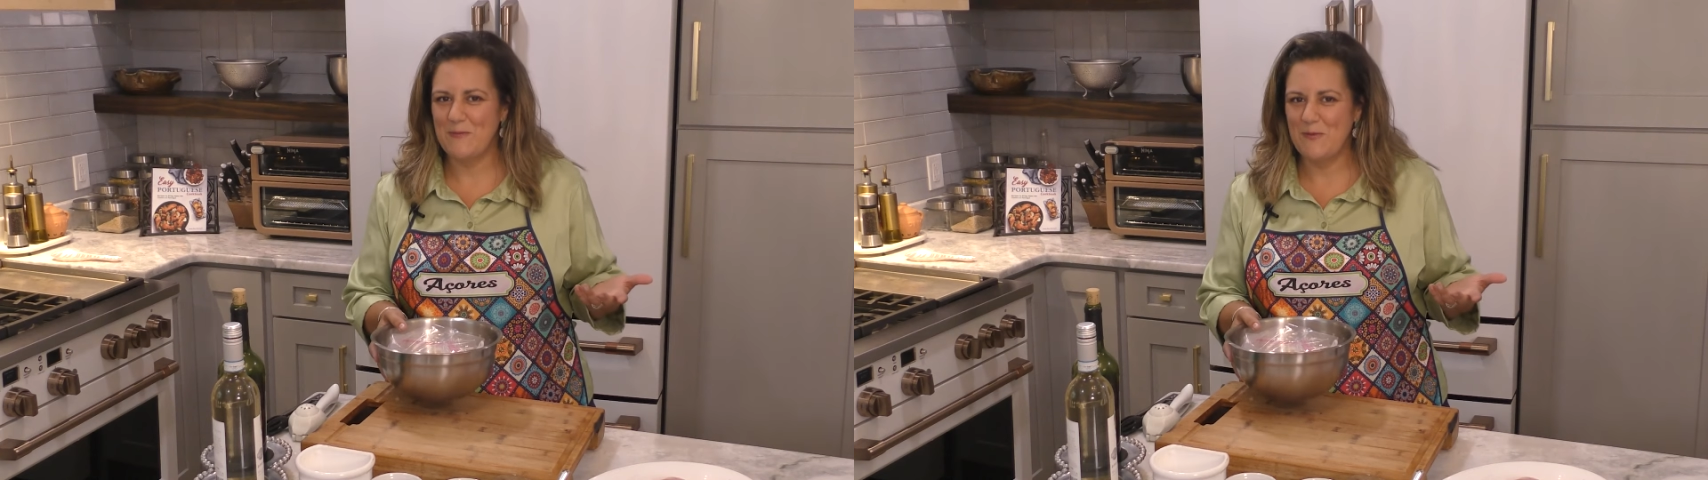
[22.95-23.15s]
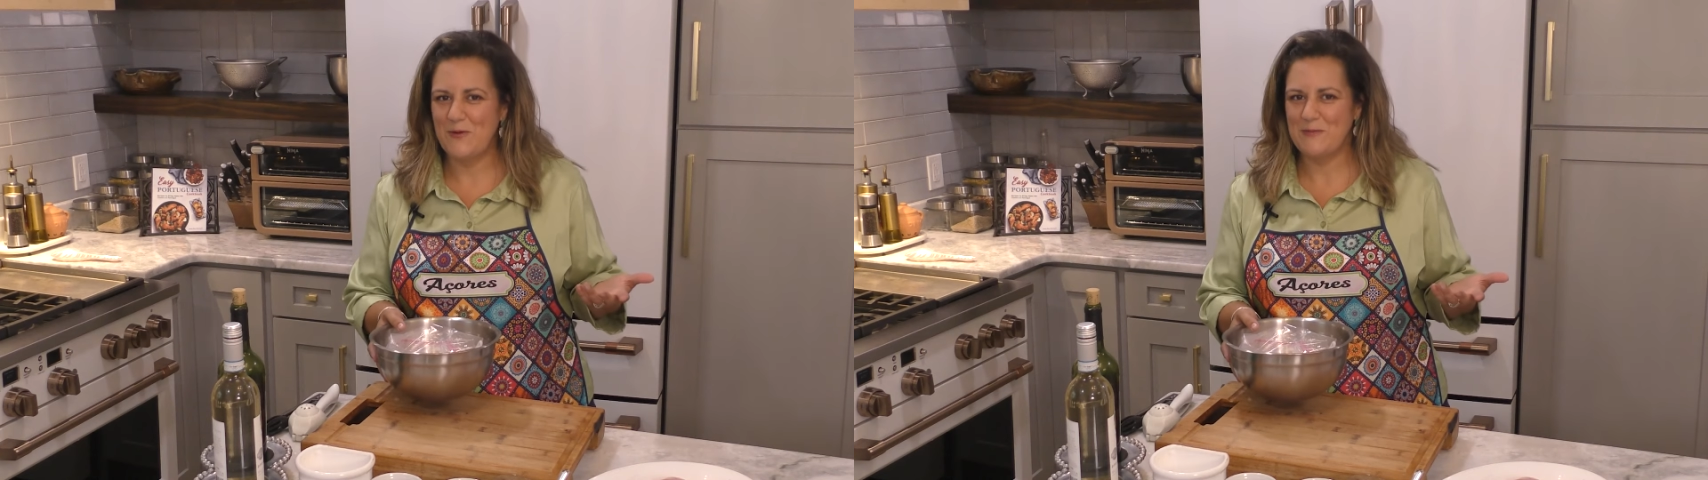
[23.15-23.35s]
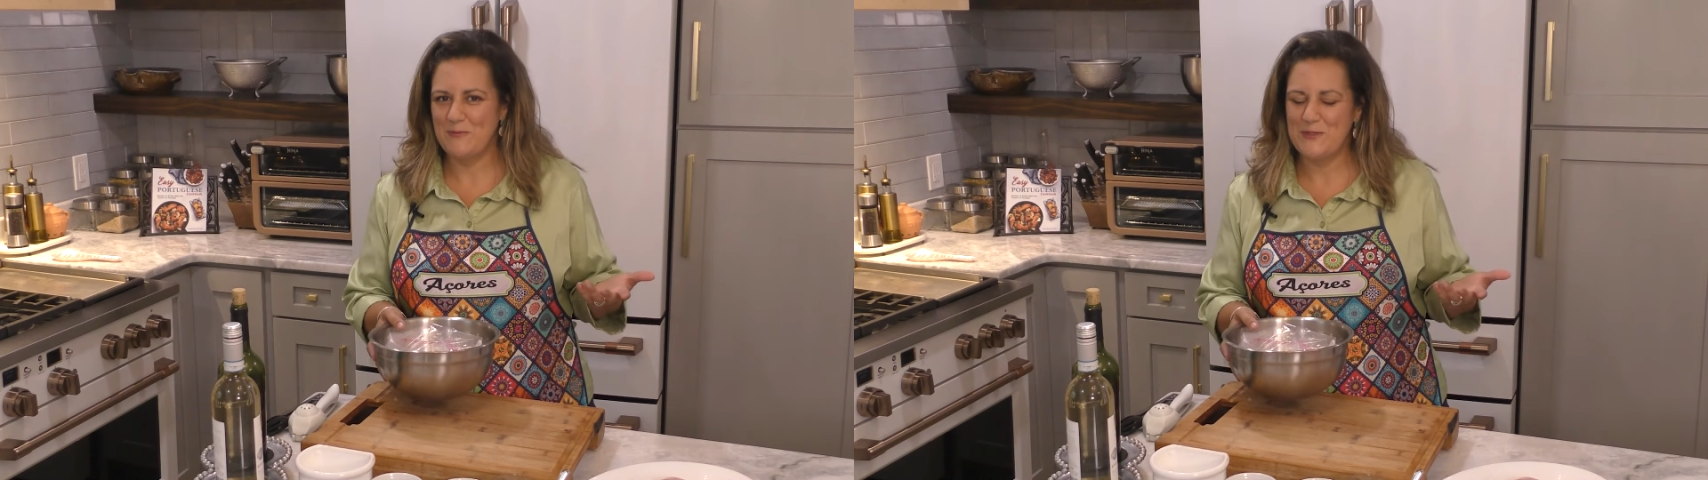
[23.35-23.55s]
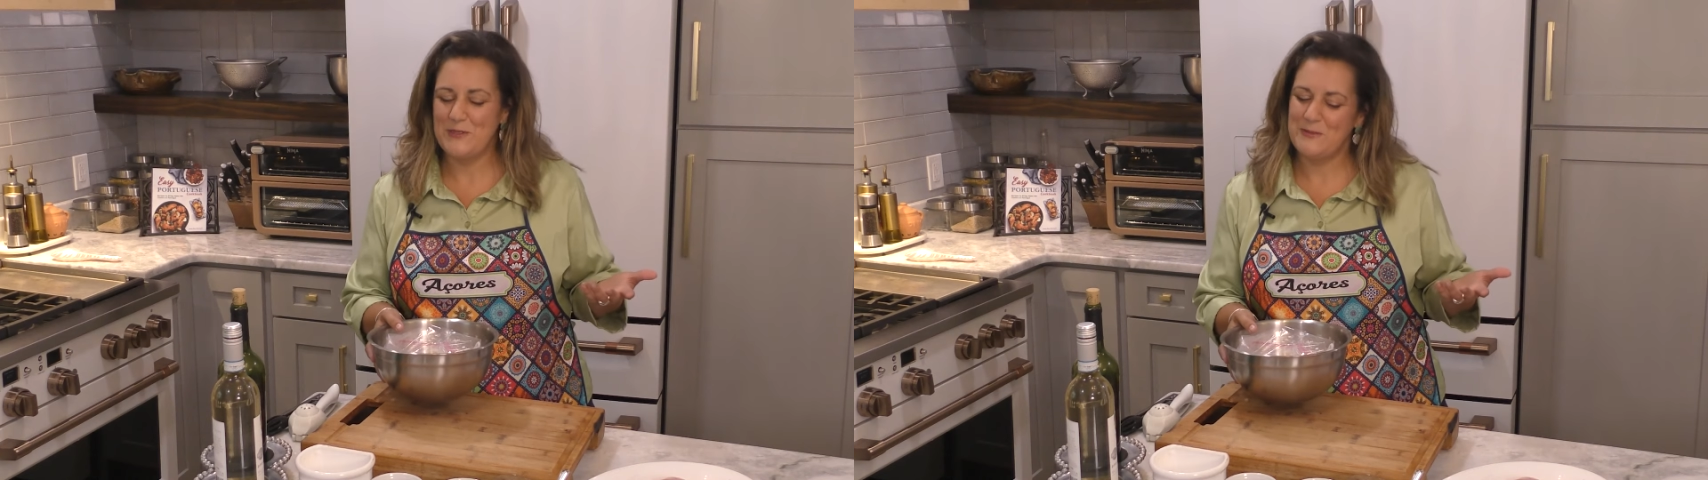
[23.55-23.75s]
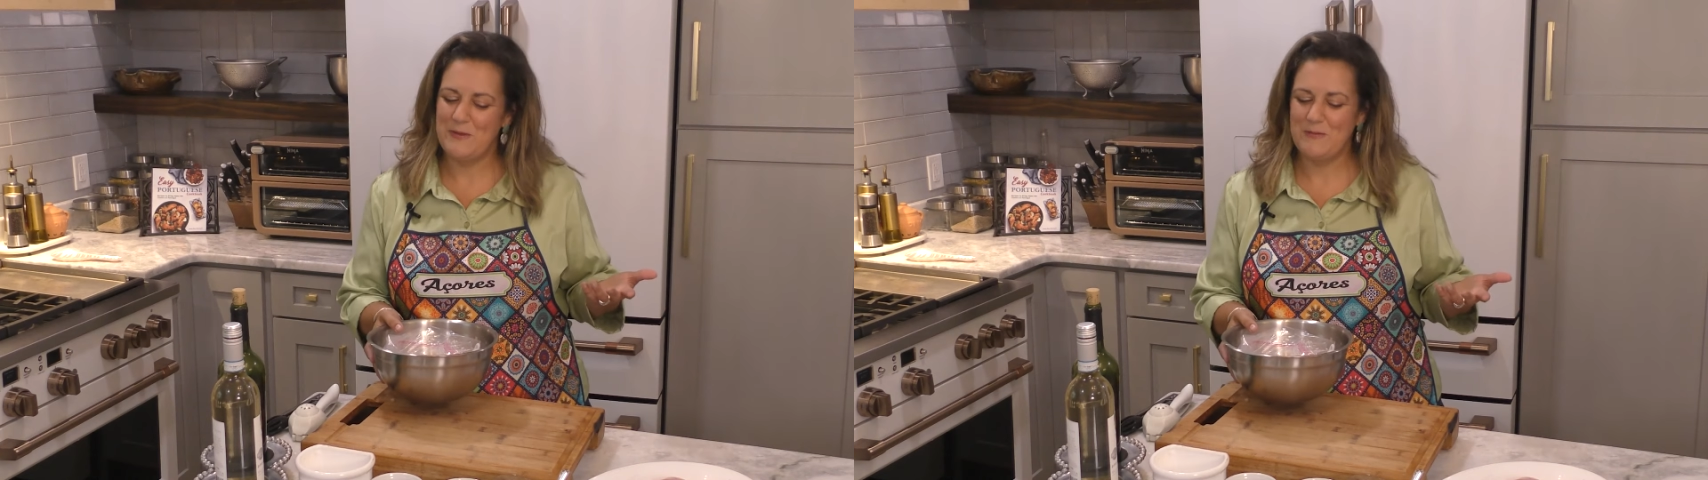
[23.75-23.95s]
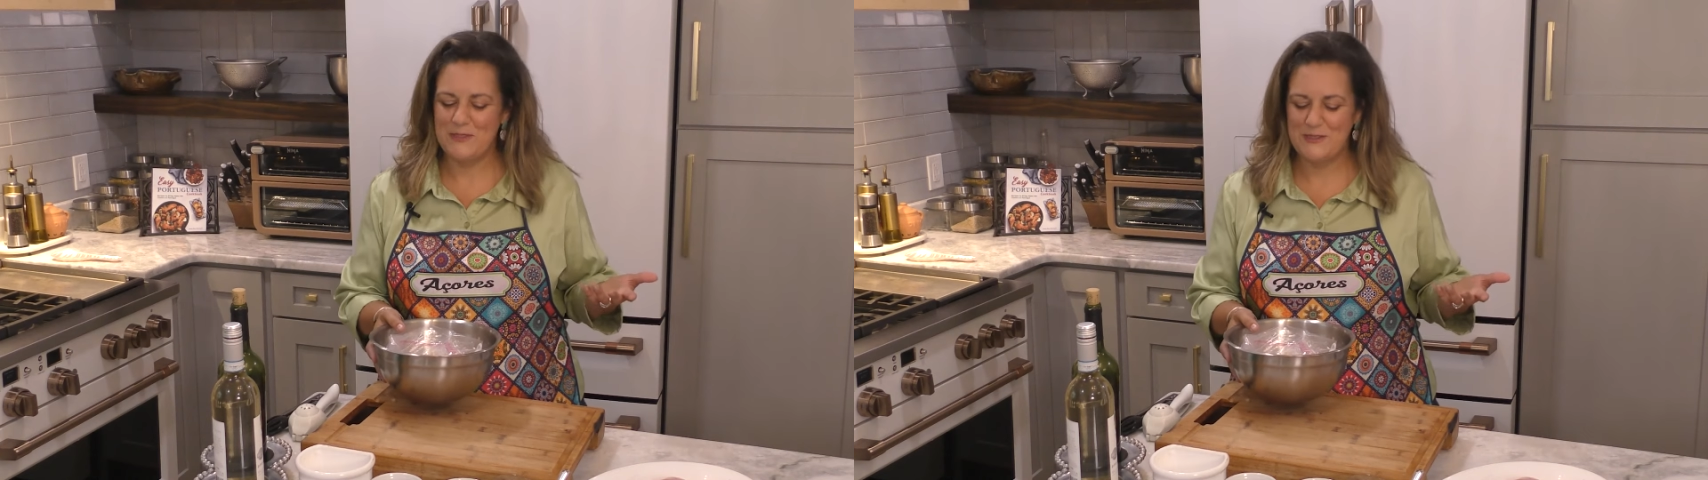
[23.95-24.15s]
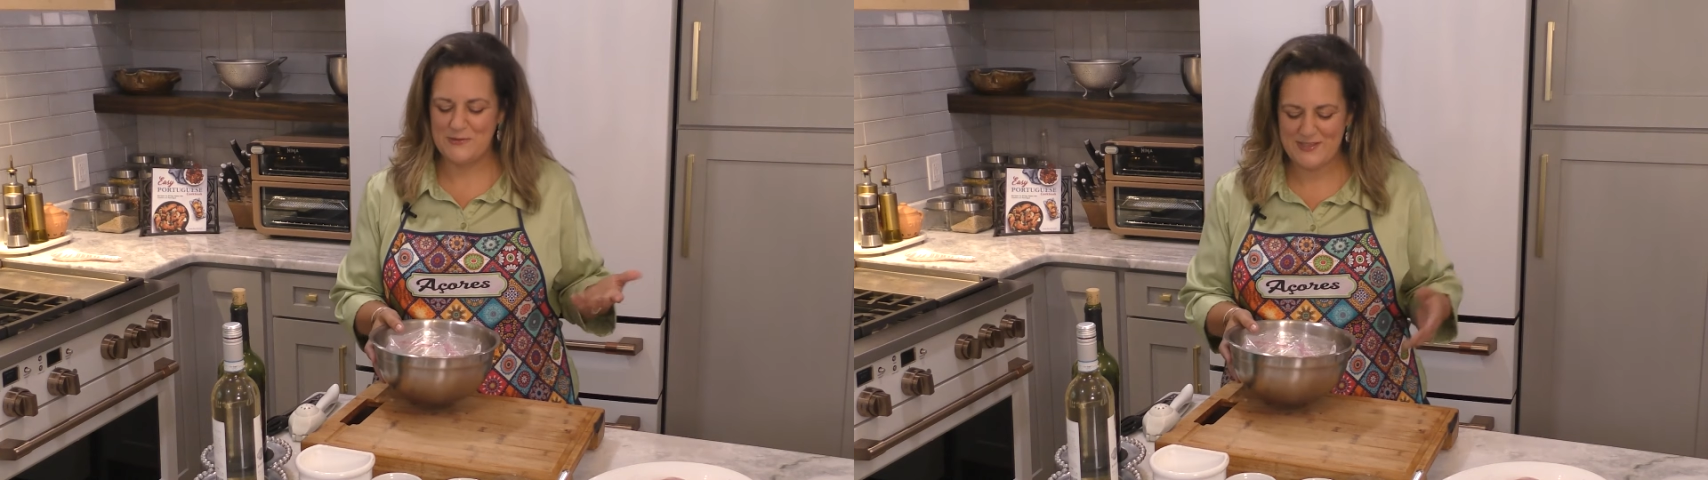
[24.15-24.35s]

important to Portuguese people too.